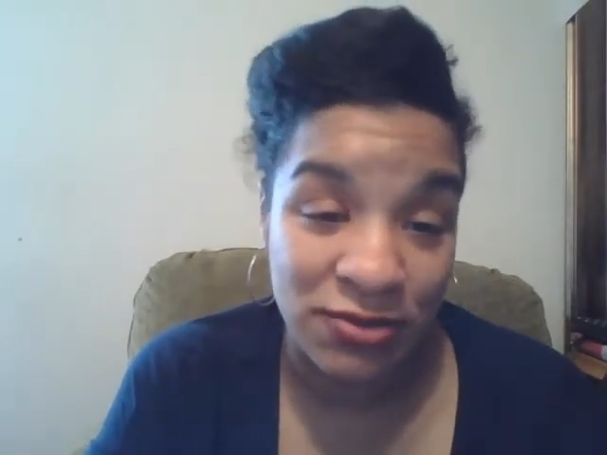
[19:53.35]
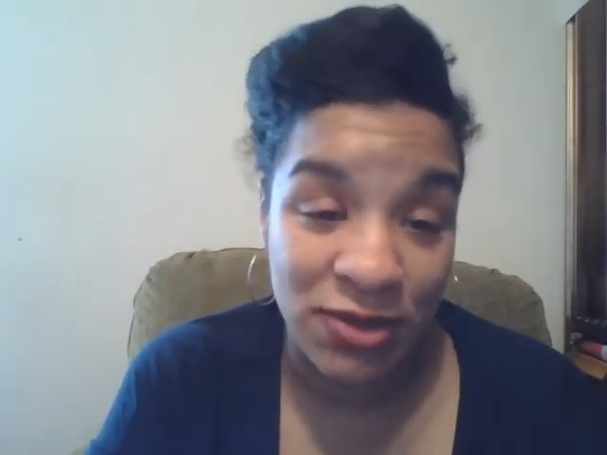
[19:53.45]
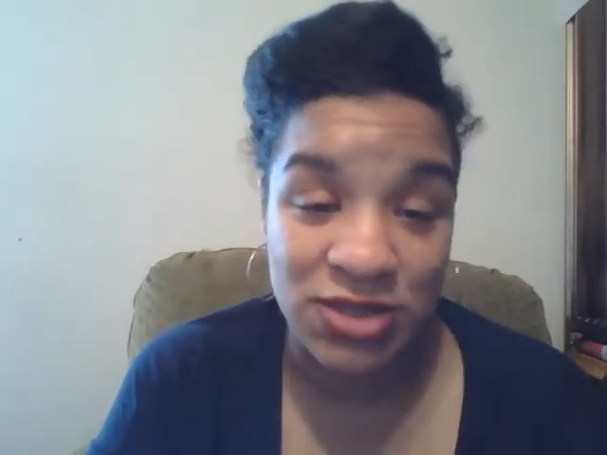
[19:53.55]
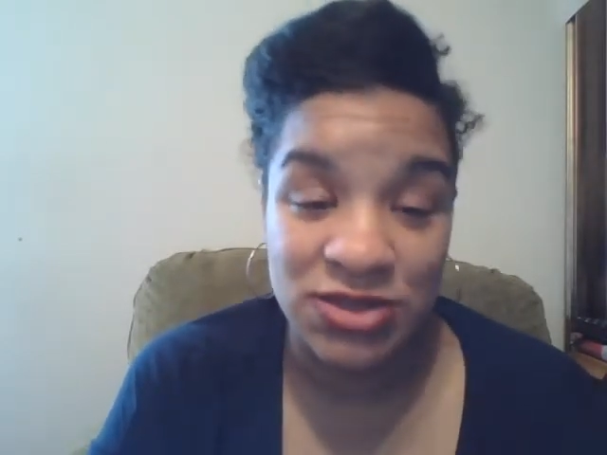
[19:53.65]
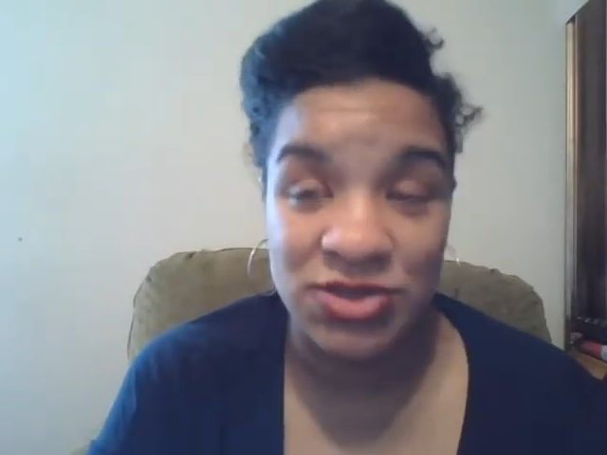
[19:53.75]

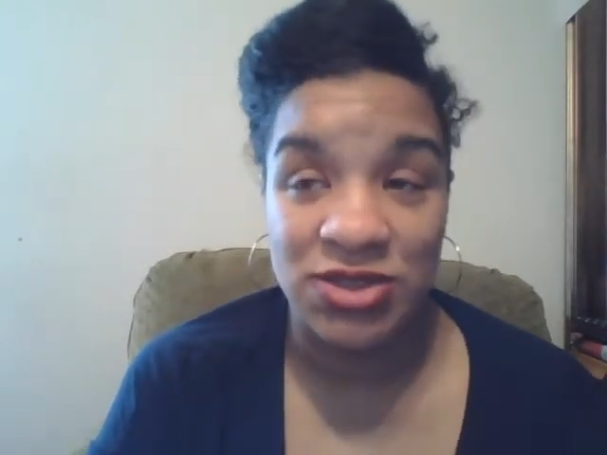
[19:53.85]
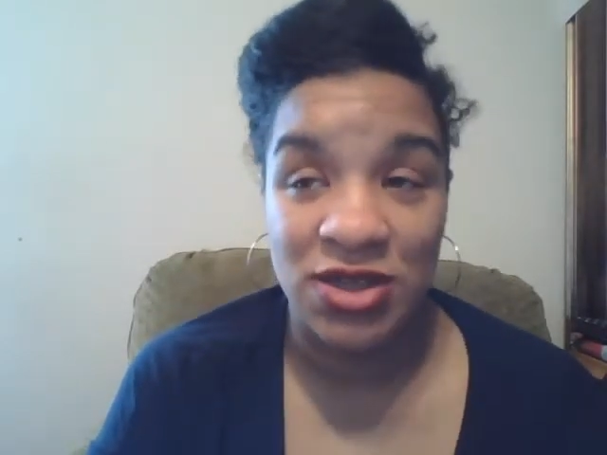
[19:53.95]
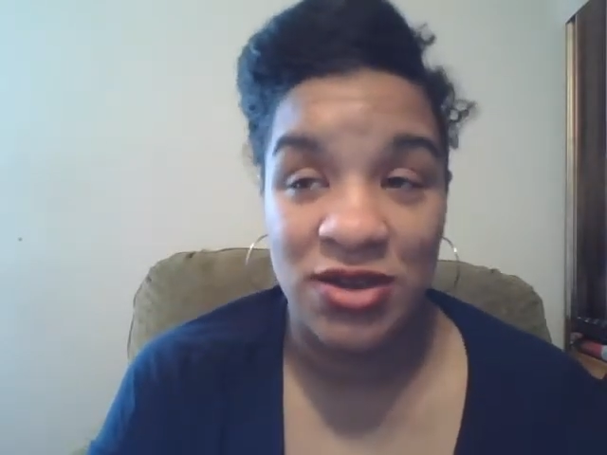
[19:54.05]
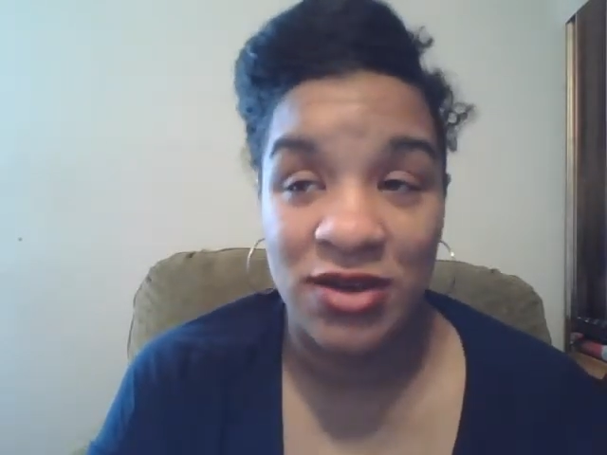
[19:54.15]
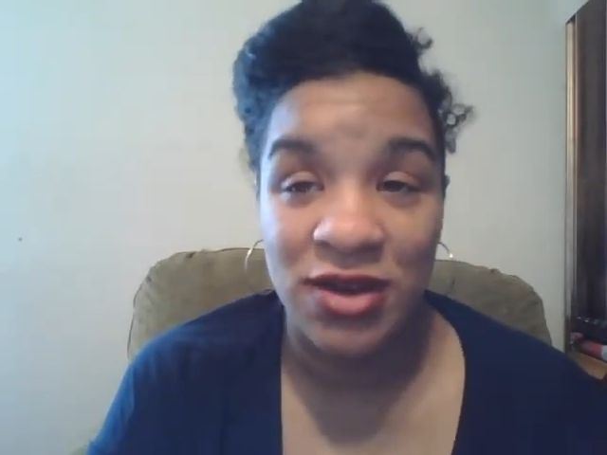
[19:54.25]
my children
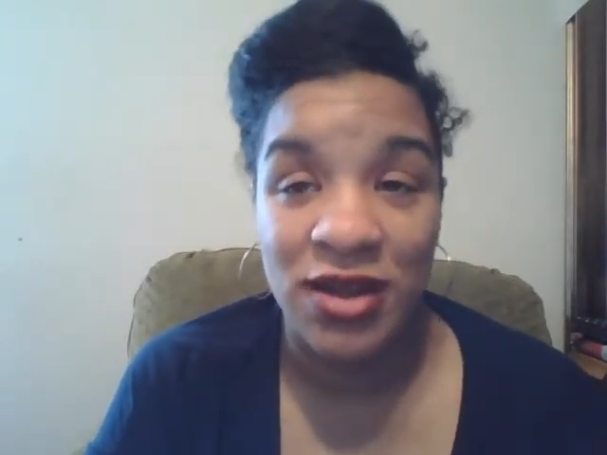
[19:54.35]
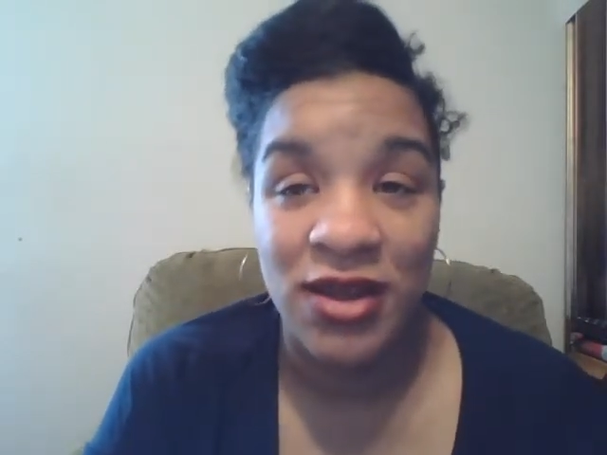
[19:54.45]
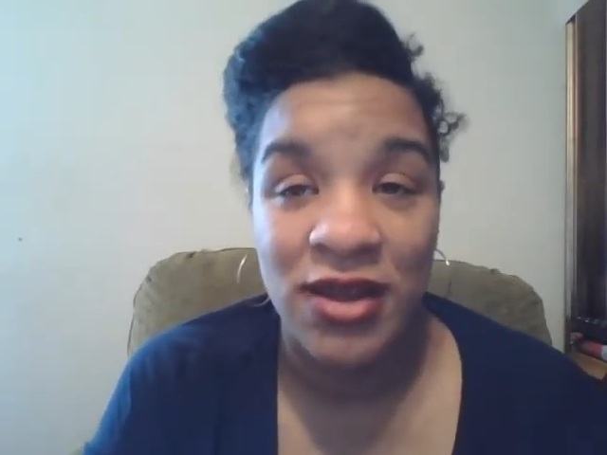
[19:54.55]
are.